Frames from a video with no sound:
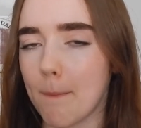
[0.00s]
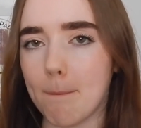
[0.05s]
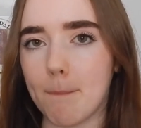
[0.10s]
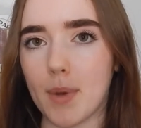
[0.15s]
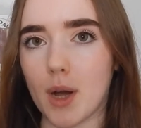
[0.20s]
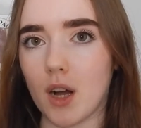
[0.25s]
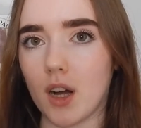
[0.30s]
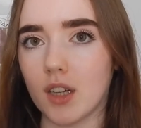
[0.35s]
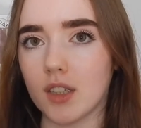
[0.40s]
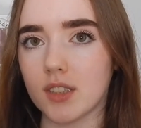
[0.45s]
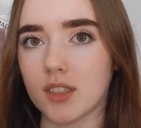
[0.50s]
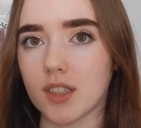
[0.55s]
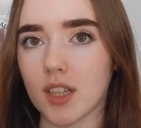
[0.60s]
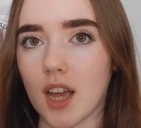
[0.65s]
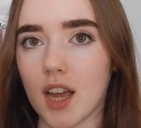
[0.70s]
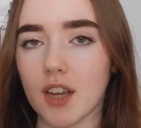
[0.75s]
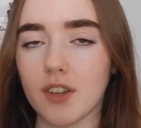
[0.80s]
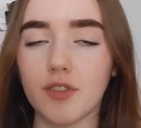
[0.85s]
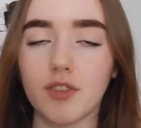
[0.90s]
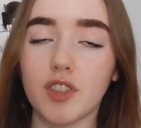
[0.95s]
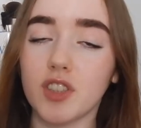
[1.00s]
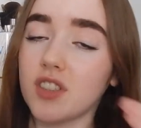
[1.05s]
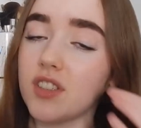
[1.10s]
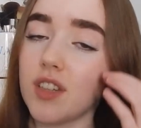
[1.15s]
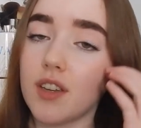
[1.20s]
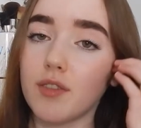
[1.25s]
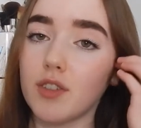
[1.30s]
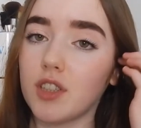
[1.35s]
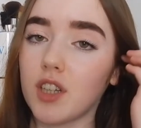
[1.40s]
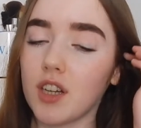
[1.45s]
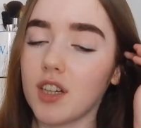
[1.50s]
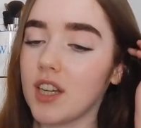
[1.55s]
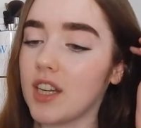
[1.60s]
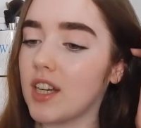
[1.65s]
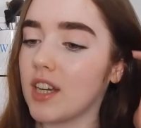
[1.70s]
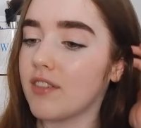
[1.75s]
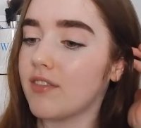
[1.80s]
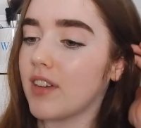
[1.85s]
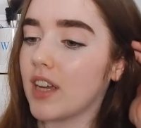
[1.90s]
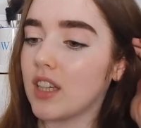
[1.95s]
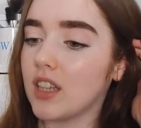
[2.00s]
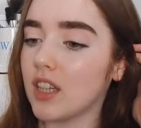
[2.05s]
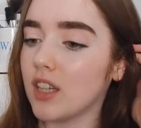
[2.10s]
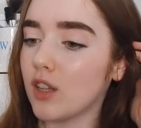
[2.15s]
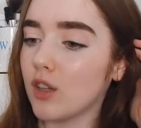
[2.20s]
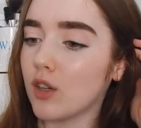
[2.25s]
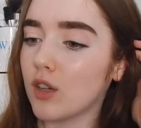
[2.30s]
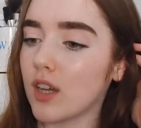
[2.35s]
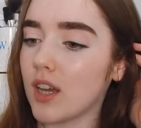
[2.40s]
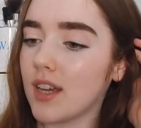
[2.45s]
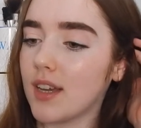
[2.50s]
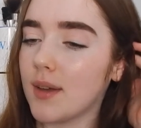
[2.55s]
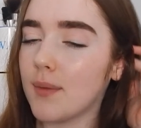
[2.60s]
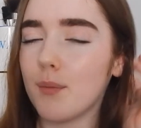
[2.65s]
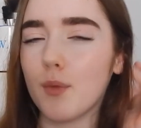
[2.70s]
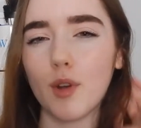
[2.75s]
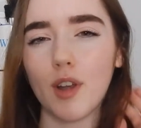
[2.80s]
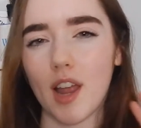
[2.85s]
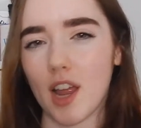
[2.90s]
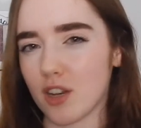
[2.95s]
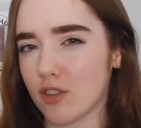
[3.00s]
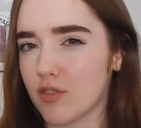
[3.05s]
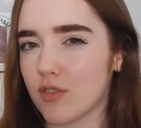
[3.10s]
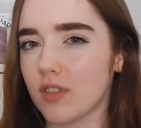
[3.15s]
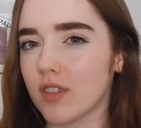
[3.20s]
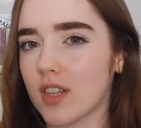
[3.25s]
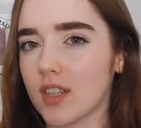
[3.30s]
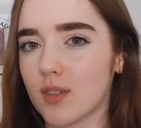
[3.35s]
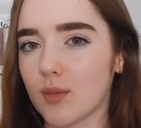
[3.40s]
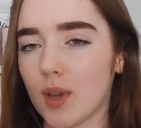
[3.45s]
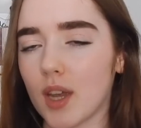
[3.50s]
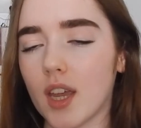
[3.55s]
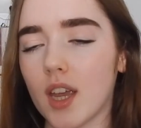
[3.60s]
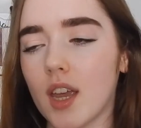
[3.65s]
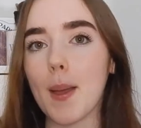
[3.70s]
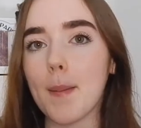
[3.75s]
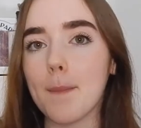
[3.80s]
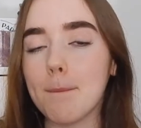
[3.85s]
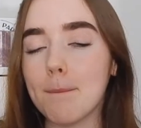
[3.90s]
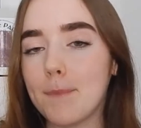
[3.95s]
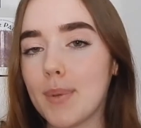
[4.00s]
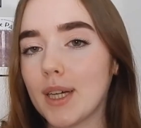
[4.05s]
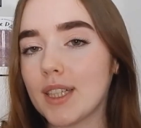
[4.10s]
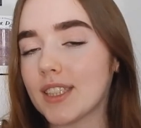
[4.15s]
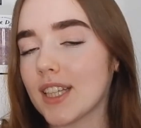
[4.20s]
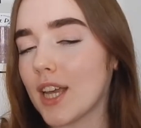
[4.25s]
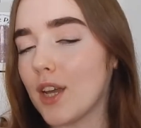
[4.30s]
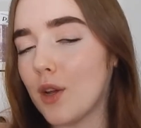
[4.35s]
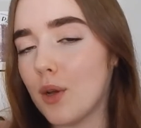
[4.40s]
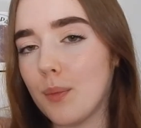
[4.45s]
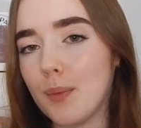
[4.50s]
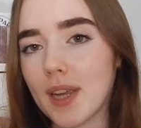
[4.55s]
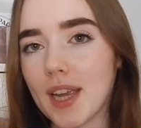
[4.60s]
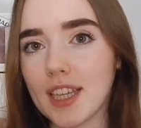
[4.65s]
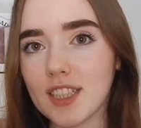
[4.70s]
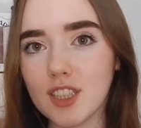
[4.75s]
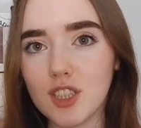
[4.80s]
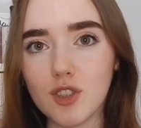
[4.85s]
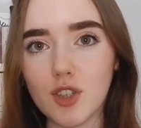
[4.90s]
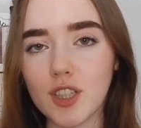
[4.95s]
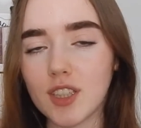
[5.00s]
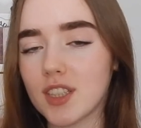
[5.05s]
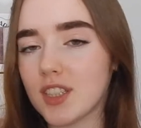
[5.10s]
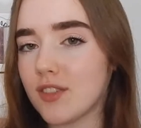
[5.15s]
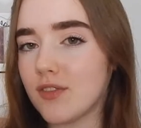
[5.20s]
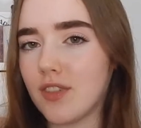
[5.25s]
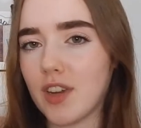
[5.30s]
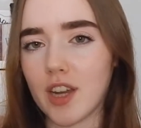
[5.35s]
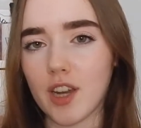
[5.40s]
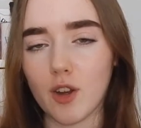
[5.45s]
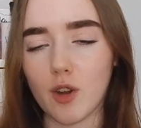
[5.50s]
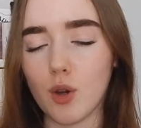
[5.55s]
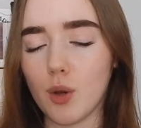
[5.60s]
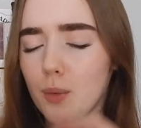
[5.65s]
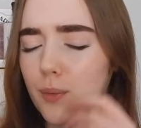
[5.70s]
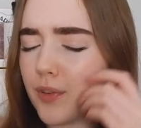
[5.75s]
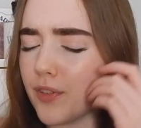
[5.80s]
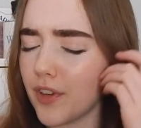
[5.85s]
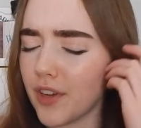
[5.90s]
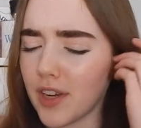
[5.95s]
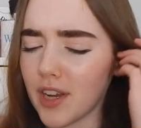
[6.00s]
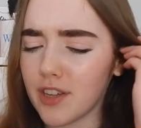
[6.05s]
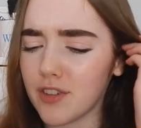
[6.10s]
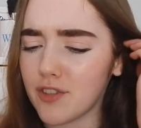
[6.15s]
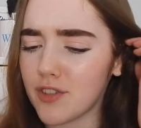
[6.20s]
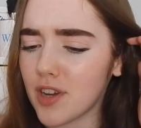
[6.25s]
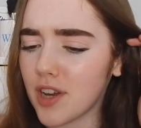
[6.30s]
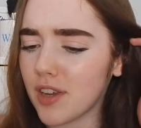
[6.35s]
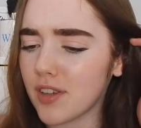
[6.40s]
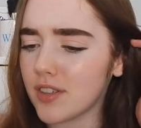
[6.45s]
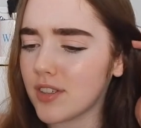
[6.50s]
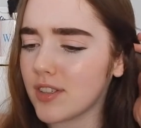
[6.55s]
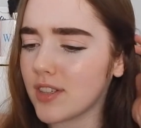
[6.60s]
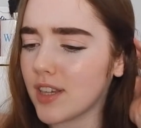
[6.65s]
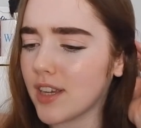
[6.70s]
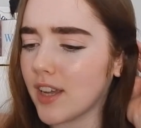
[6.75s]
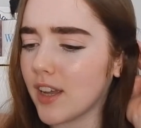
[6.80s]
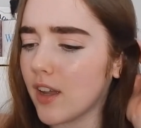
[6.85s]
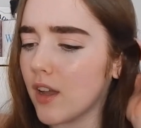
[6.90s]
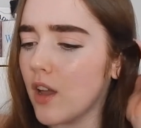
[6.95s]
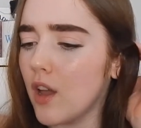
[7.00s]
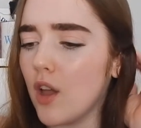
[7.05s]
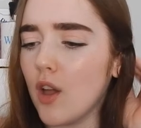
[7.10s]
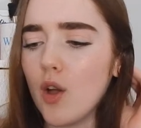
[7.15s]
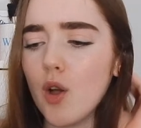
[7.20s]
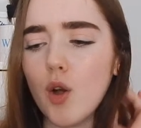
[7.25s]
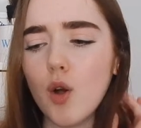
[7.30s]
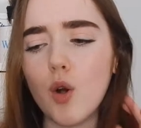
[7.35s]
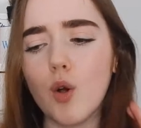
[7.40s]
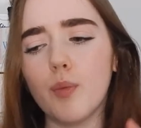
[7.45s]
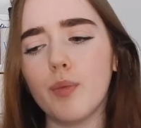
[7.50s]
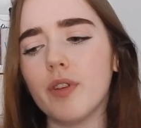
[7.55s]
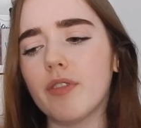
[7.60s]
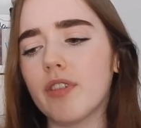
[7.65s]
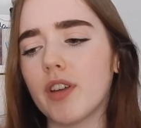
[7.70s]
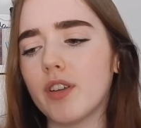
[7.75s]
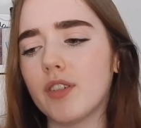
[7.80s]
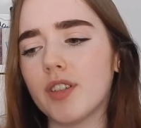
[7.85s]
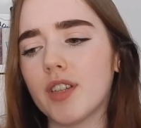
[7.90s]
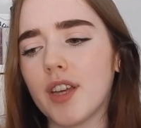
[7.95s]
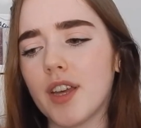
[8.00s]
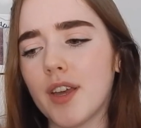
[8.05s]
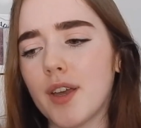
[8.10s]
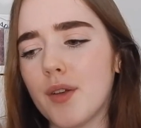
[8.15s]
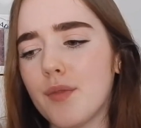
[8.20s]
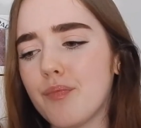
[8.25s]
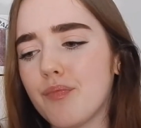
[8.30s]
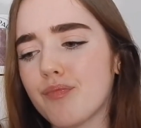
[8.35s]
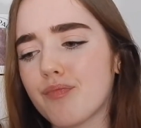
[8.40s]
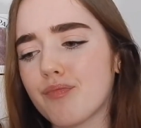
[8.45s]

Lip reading: but I've just never done it and I find they look more natural this way. But I hope you guys enjoyed this video, hope you found it interesting, hope you found it